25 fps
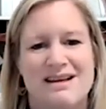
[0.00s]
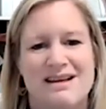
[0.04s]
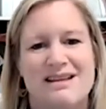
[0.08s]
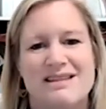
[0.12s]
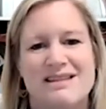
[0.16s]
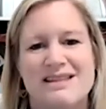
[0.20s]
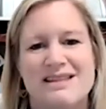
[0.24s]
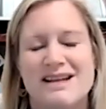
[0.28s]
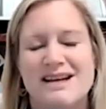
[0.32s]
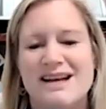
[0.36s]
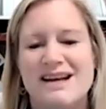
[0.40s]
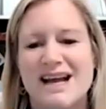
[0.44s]

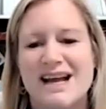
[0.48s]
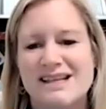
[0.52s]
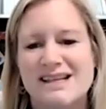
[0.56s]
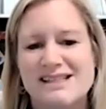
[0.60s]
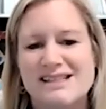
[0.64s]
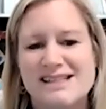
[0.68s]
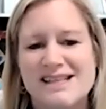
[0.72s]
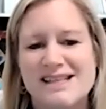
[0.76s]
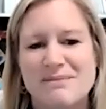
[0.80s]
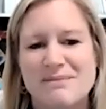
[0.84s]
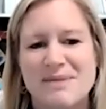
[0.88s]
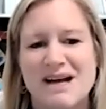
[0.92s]
The next
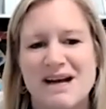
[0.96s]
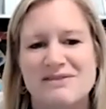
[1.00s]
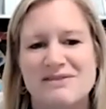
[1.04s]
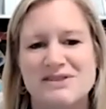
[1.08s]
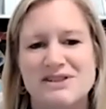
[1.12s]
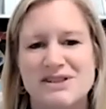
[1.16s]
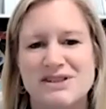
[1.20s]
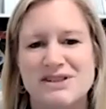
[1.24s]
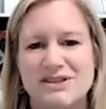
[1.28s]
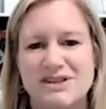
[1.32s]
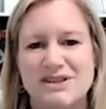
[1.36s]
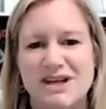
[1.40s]
step after
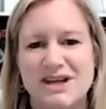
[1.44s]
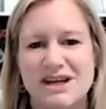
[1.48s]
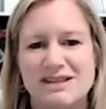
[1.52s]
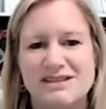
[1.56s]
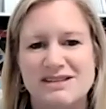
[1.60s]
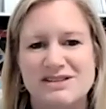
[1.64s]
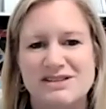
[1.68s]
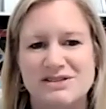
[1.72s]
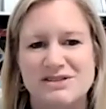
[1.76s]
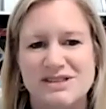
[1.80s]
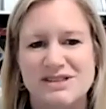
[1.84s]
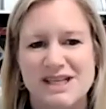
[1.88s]
your
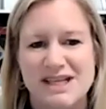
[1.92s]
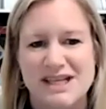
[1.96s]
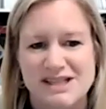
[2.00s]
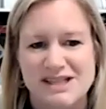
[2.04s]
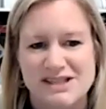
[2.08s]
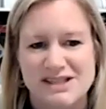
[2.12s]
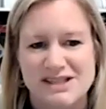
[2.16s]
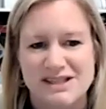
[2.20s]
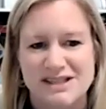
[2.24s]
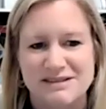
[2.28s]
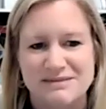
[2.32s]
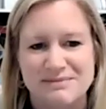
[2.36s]

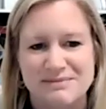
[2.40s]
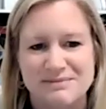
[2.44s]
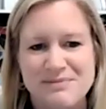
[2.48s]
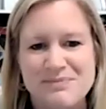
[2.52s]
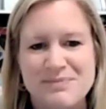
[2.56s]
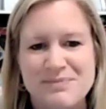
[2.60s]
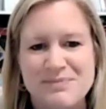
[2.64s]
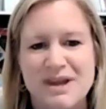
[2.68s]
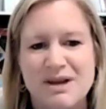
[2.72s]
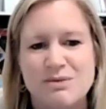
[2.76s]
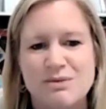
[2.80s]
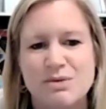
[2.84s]
consultation
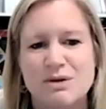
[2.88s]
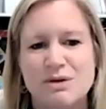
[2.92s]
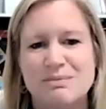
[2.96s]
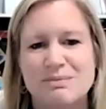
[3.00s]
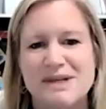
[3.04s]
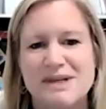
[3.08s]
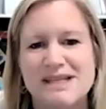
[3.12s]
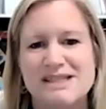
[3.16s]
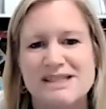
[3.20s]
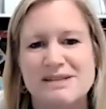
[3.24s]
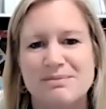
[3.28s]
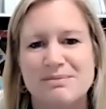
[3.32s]
will
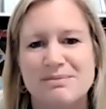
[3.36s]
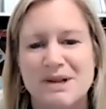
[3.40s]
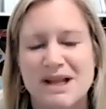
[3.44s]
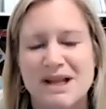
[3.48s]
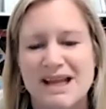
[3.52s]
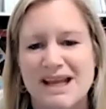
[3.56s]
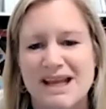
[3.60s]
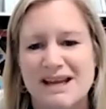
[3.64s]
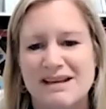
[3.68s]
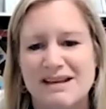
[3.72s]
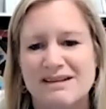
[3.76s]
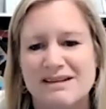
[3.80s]
be to
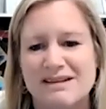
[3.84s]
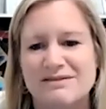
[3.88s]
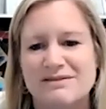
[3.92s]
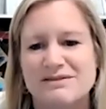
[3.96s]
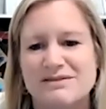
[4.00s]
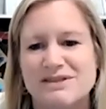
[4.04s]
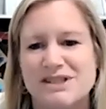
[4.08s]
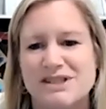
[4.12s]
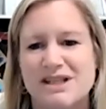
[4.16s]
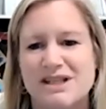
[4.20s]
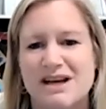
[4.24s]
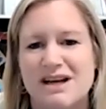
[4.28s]
plan
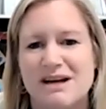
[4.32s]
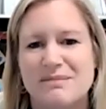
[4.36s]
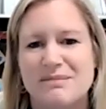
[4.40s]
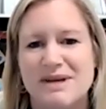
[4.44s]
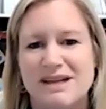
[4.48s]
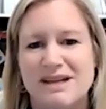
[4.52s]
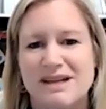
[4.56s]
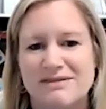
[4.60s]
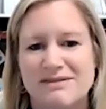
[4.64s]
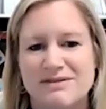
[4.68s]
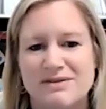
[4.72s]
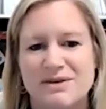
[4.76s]
to come
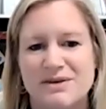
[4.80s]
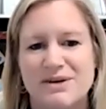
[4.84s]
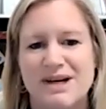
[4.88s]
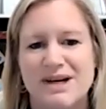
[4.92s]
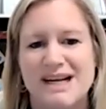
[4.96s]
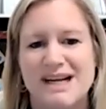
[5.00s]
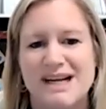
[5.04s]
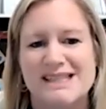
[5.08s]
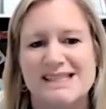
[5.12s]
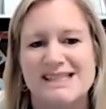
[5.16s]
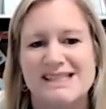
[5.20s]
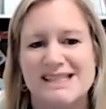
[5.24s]
in for
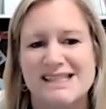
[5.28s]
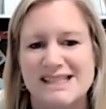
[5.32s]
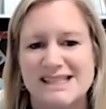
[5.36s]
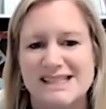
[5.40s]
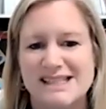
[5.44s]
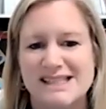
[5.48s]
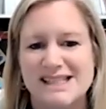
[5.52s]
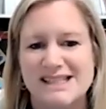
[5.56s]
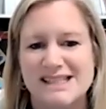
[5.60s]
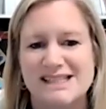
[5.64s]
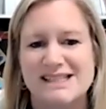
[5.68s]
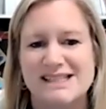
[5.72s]
a
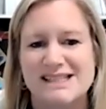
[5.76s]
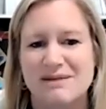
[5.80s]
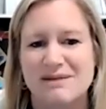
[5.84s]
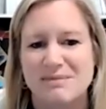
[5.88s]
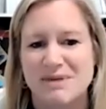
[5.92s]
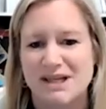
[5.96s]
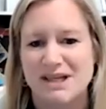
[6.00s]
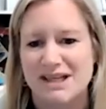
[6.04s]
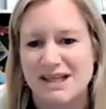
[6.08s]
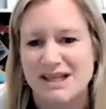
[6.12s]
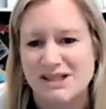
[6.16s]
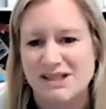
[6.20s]
CT
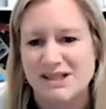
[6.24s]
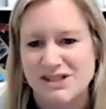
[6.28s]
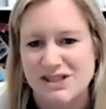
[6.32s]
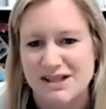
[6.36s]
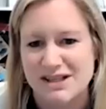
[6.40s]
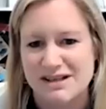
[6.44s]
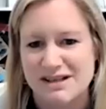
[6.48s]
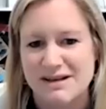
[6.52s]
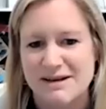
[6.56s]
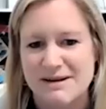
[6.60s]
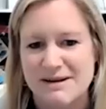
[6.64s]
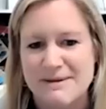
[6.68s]

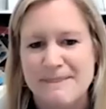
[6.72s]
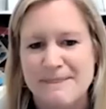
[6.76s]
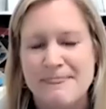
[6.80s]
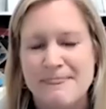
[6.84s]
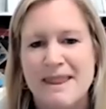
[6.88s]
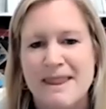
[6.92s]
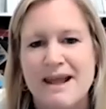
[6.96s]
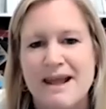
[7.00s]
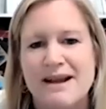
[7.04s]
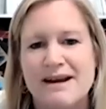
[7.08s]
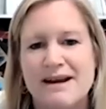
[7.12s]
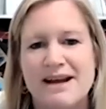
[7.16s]
simulation.
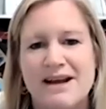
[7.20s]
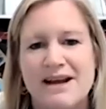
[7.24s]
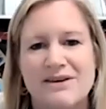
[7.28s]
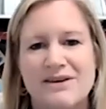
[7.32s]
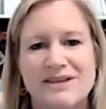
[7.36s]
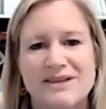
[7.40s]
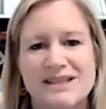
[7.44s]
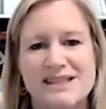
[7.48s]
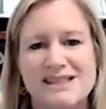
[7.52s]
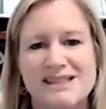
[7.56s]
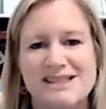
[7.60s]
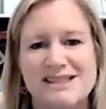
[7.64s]
Now,
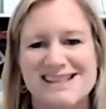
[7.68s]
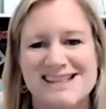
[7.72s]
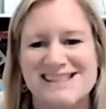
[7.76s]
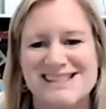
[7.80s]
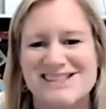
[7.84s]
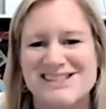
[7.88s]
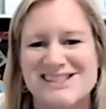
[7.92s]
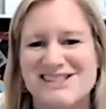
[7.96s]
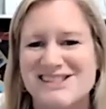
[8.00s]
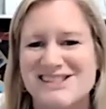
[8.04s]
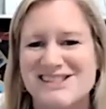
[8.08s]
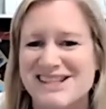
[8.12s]
this
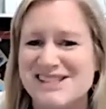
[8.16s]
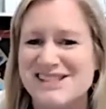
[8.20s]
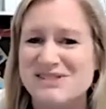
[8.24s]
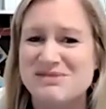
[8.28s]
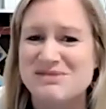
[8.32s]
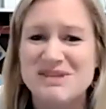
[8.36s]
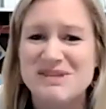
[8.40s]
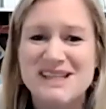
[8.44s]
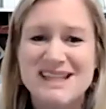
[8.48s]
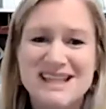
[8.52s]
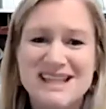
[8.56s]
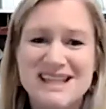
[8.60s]
is just
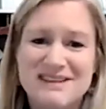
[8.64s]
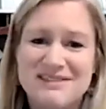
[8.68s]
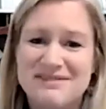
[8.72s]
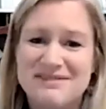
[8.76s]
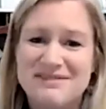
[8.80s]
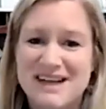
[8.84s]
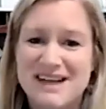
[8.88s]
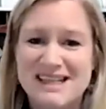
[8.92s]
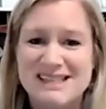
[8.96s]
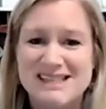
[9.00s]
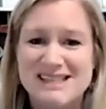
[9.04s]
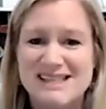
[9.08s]
really a
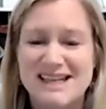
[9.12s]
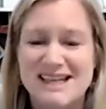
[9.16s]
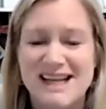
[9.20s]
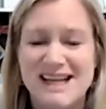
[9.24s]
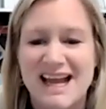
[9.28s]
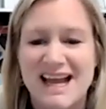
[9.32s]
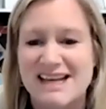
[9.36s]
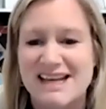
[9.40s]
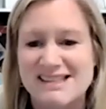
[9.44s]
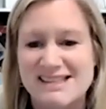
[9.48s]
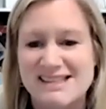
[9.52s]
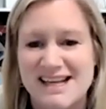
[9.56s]
fancy
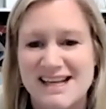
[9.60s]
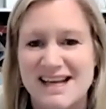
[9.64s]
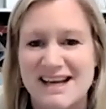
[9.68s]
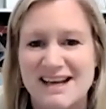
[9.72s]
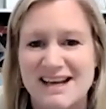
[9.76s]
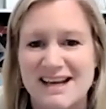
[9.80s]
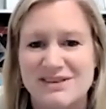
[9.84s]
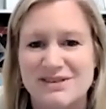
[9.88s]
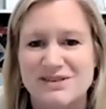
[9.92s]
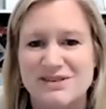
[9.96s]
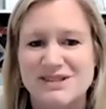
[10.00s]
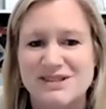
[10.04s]
CAT
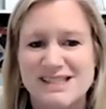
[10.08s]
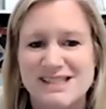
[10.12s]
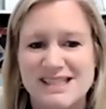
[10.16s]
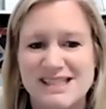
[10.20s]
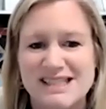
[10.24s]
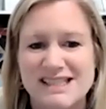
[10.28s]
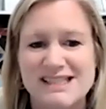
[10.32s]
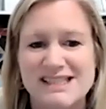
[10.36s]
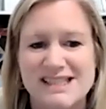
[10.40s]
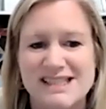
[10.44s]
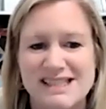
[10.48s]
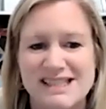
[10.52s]
scan or
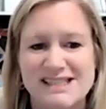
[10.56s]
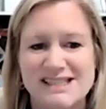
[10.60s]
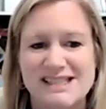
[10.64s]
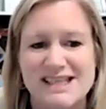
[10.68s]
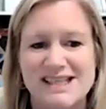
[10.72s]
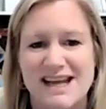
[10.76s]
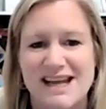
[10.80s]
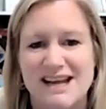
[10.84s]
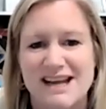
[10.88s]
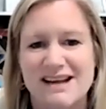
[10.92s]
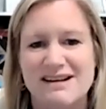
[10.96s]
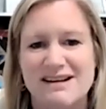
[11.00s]
CT
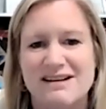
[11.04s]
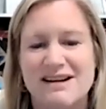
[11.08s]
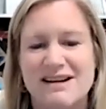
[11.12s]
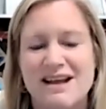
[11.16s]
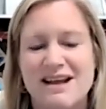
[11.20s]
scan.